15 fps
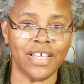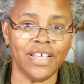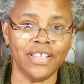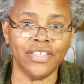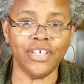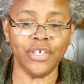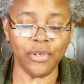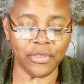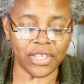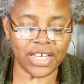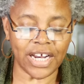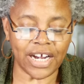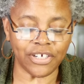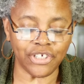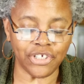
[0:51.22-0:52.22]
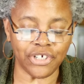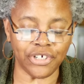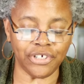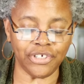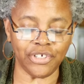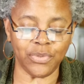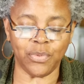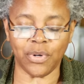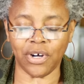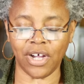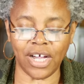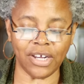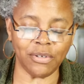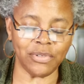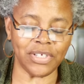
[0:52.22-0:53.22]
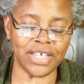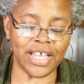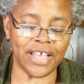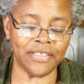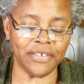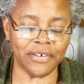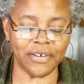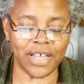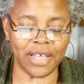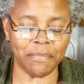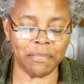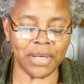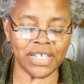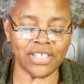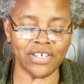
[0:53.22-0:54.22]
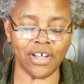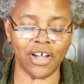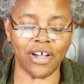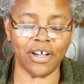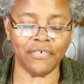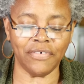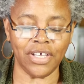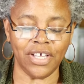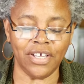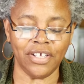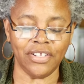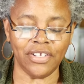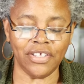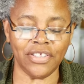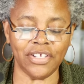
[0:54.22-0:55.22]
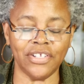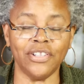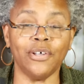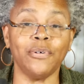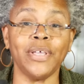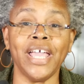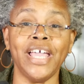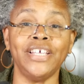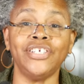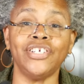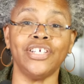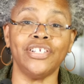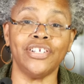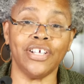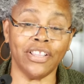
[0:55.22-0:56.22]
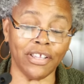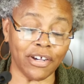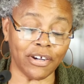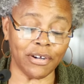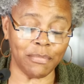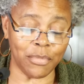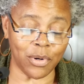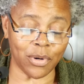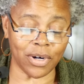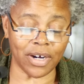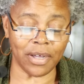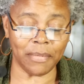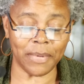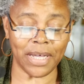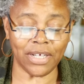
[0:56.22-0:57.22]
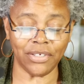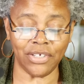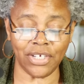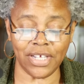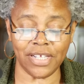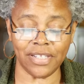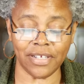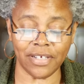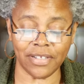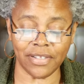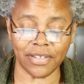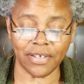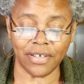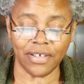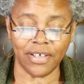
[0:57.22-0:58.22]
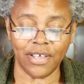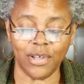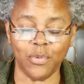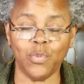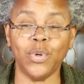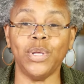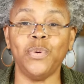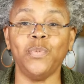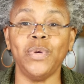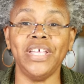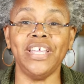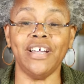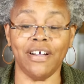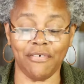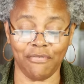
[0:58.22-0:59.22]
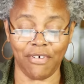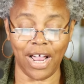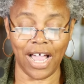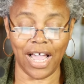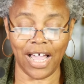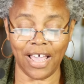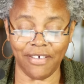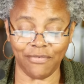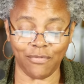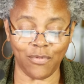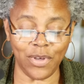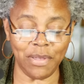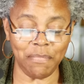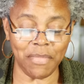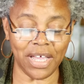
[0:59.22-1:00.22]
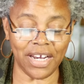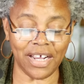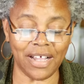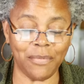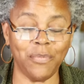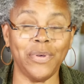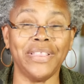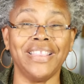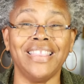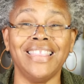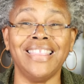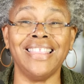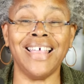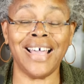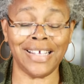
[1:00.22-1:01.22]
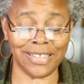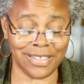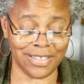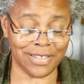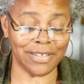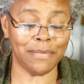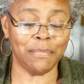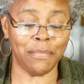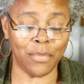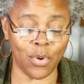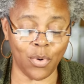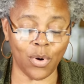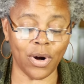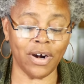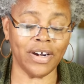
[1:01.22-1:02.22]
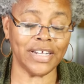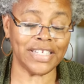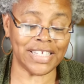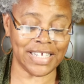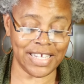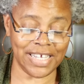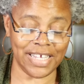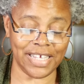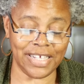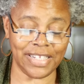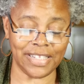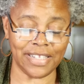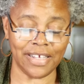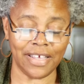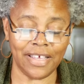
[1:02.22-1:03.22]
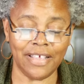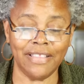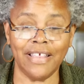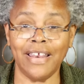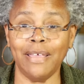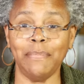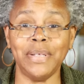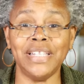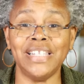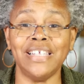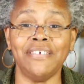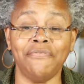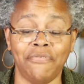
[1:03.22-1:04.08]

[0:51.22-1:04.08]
The youth in our church were huddled together and bussed off to this location to learn more about Jesus. When we arrived, we met up with lots more teens that had been sent